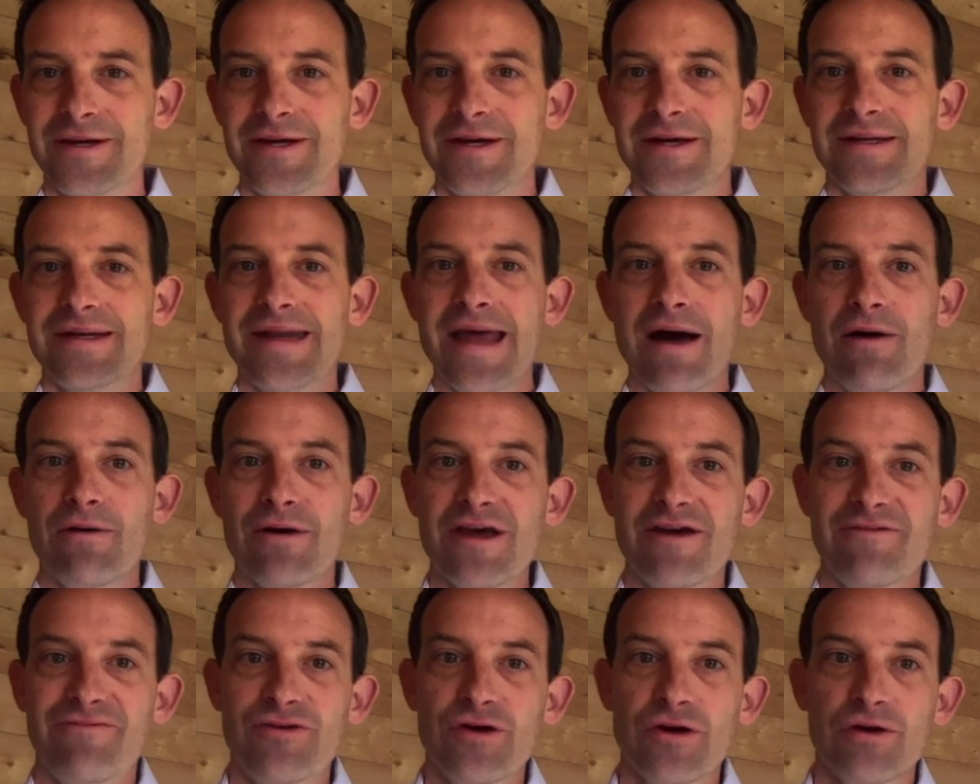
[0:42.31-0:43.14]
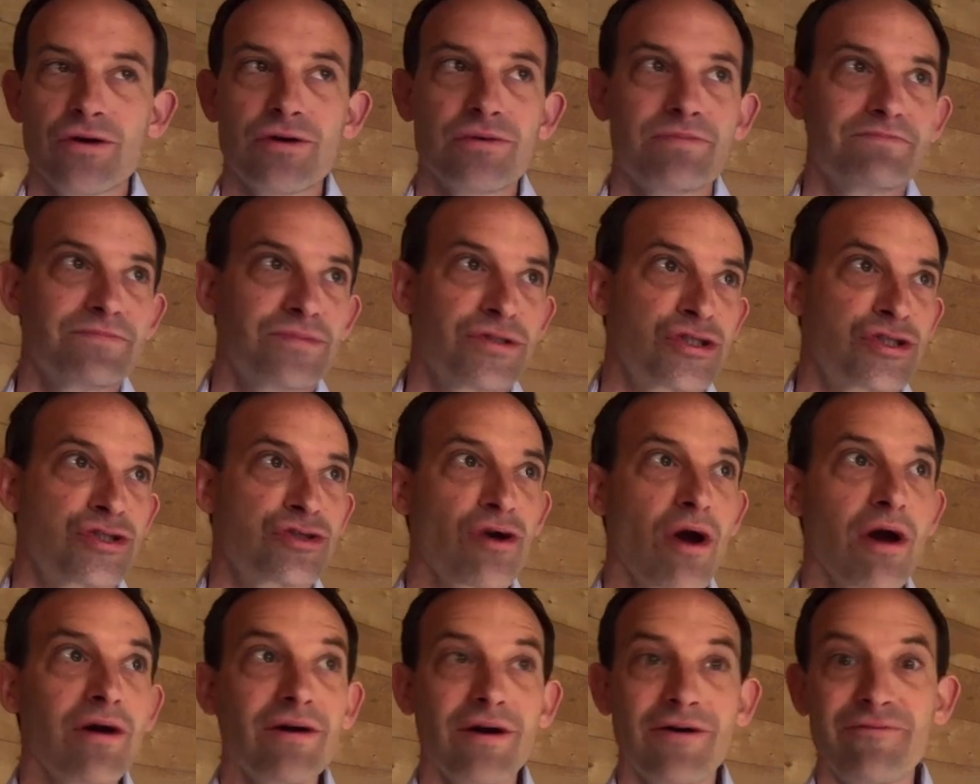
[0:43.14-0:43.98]
Now, if you're
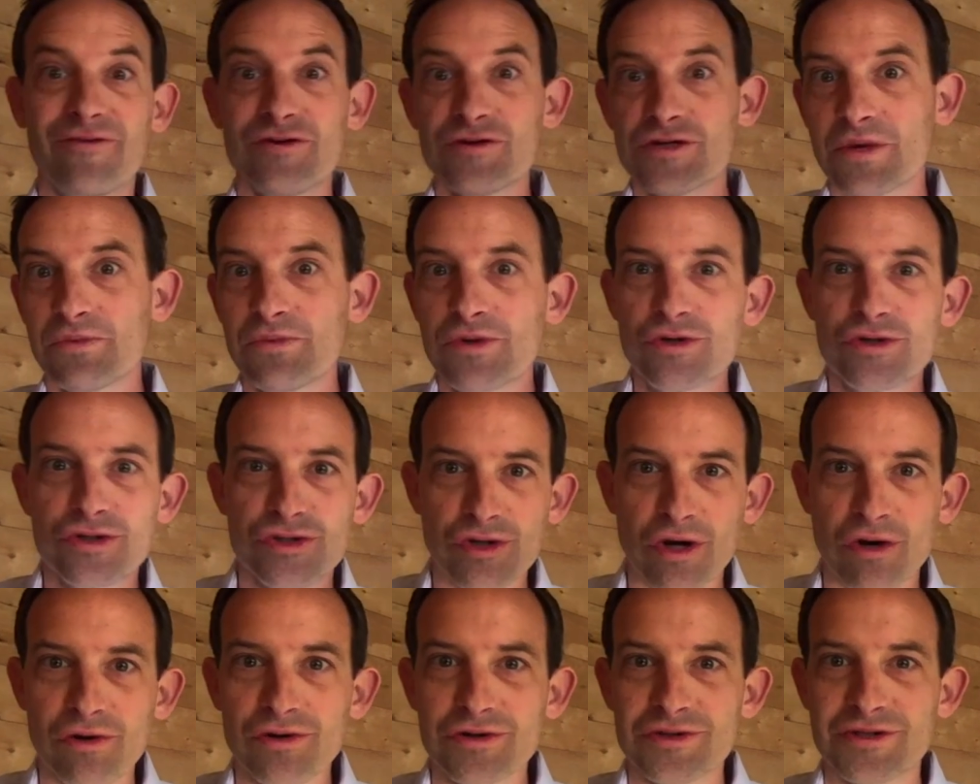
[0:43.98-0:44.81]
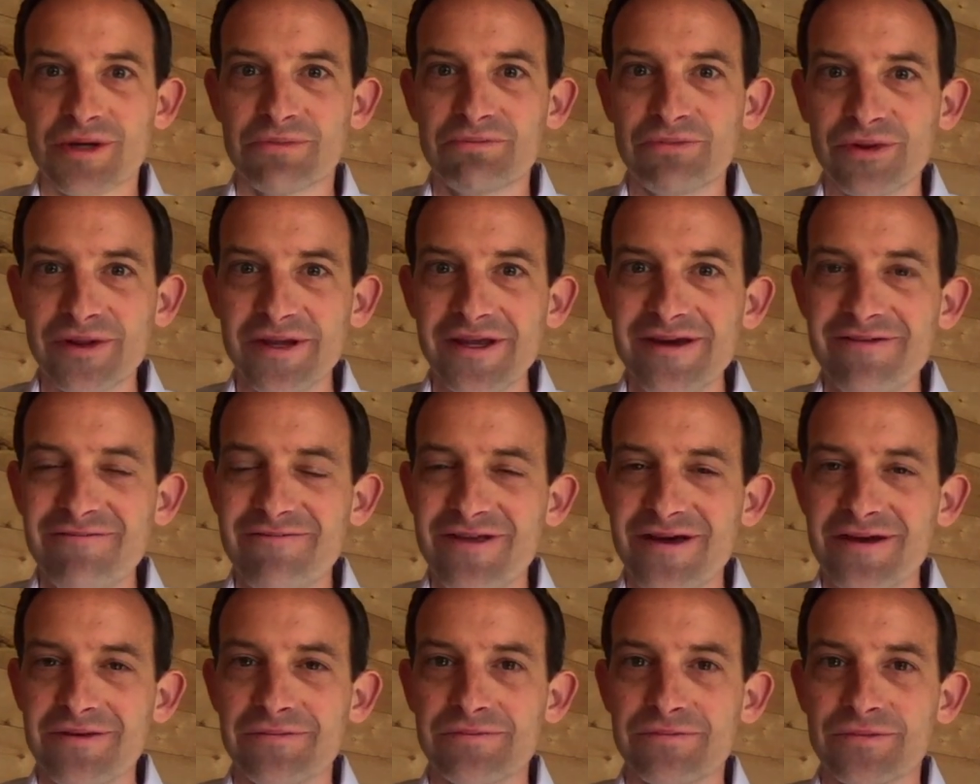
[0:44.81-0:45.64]
struggle, if you're someone who struggles to believe
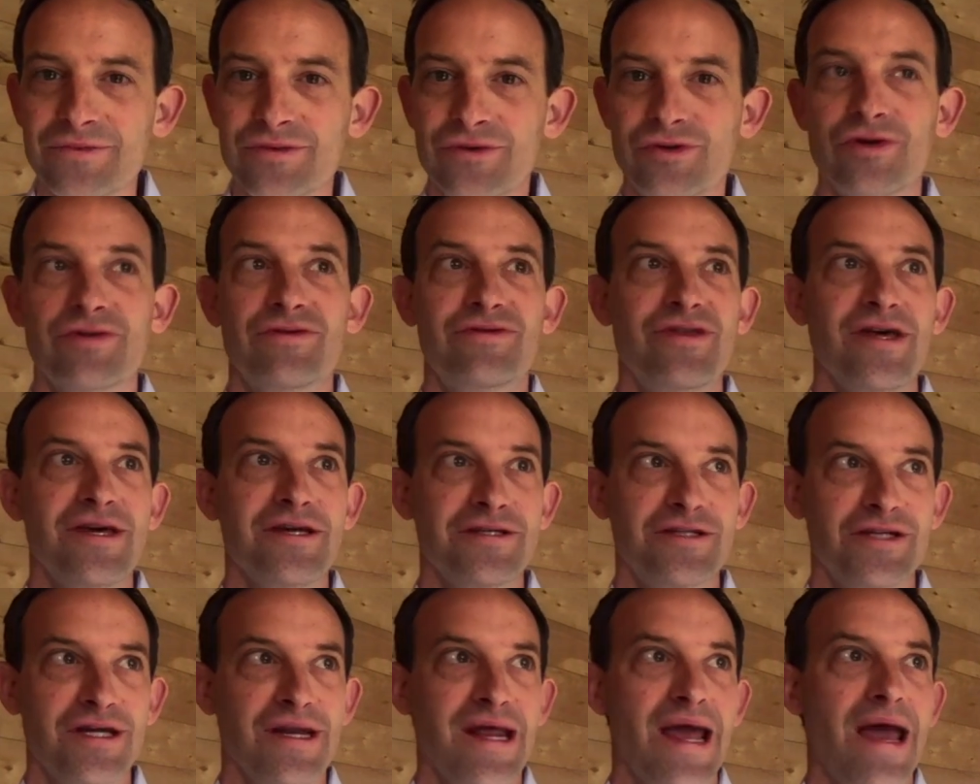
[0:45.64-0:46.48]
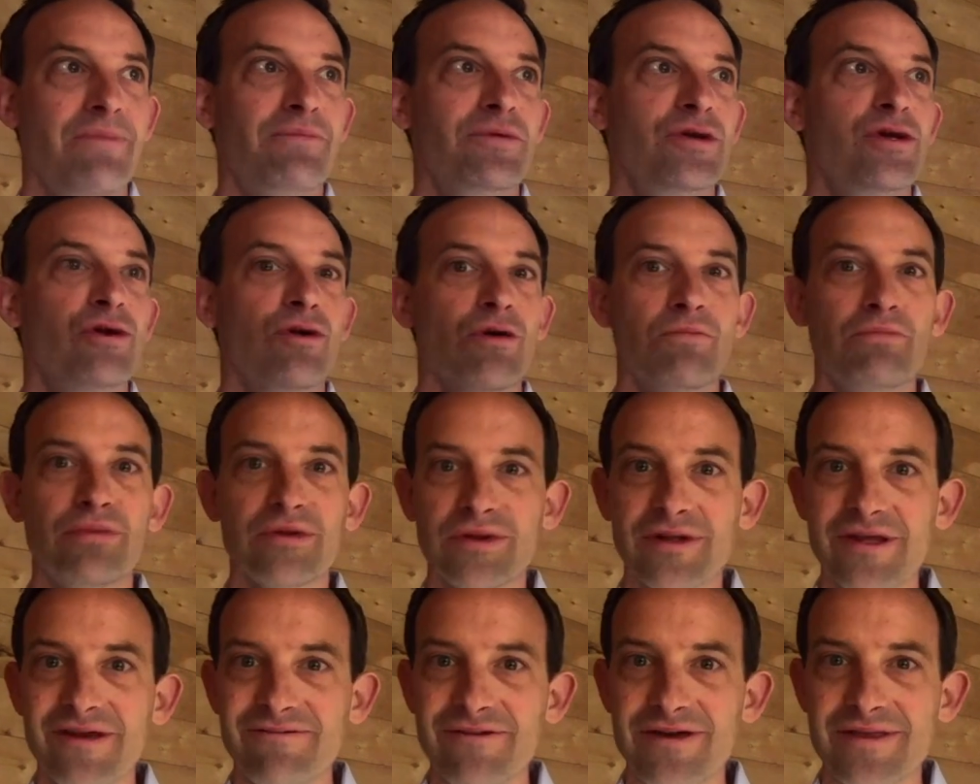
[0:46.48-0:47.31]
that good things can happen to you or
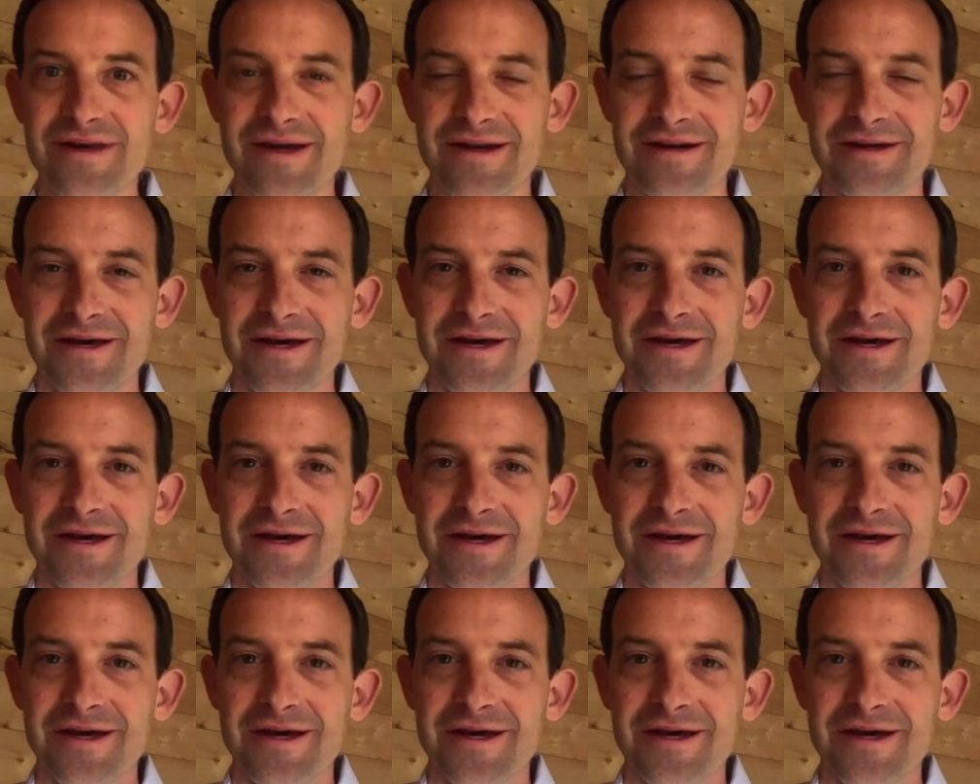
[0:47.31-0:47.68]
believing that